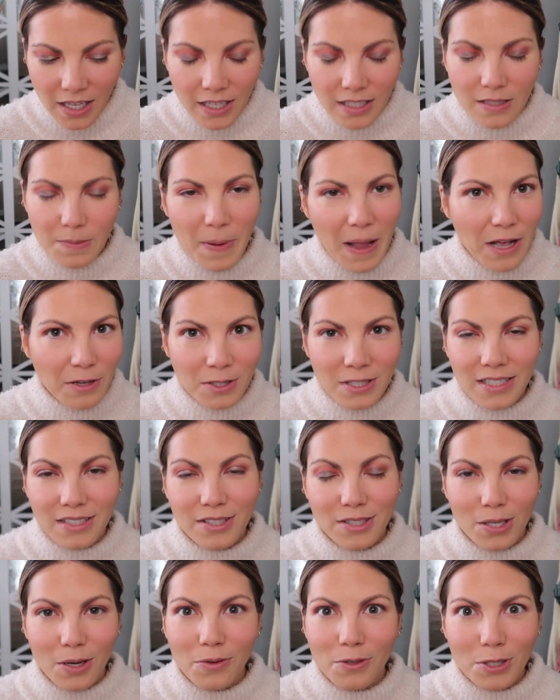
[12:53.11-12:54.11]

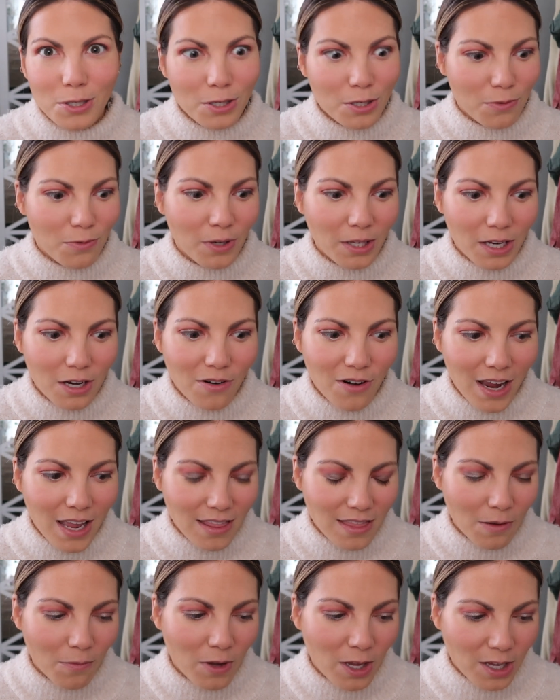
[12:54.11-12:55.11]
spouses. So it's just really
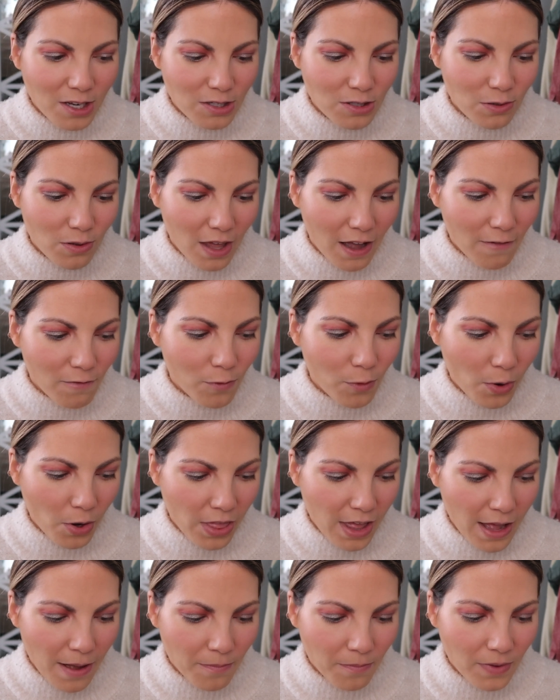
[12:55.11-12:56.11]
great that we could do that for
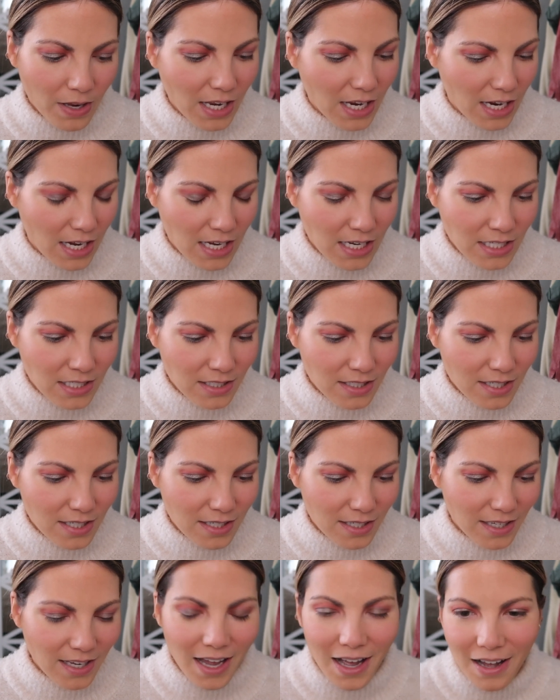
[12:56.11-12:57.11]
them. And
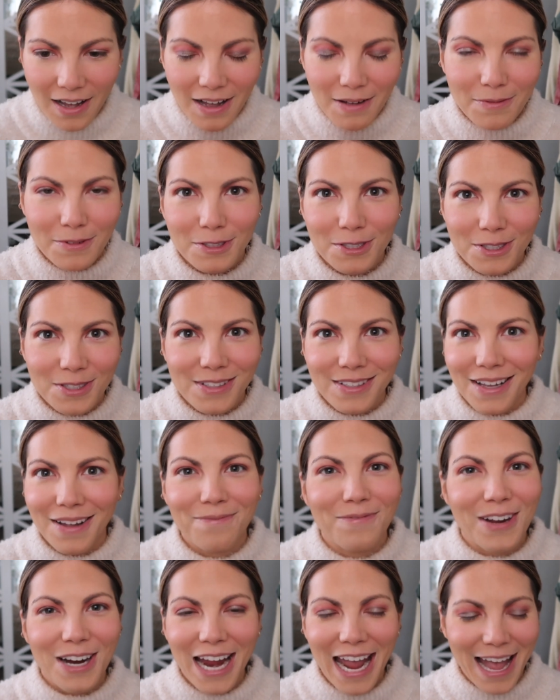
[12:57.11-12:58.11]
yeah,
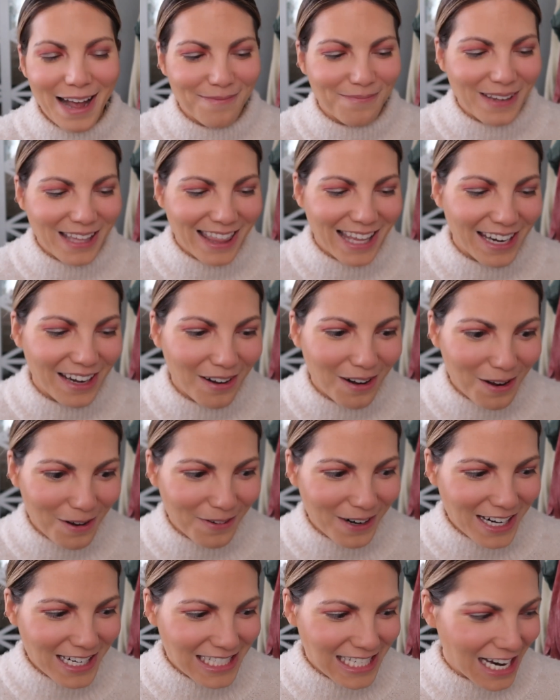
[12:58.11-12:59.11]
I'm very happy that it
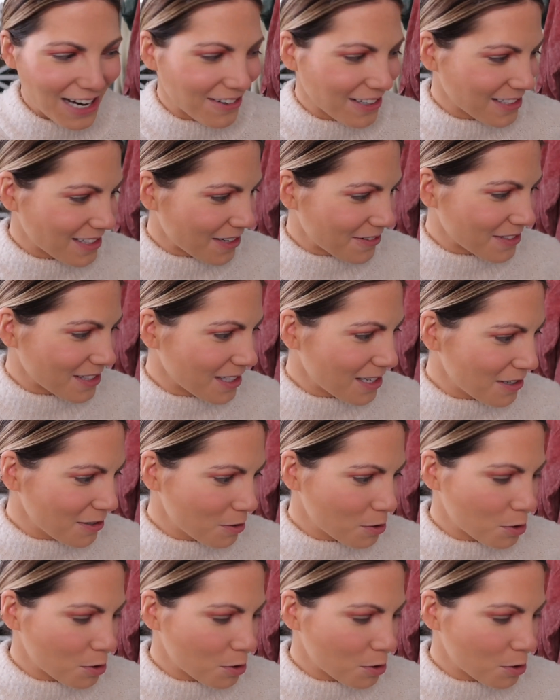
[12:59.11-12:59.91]
all worked out because I was a little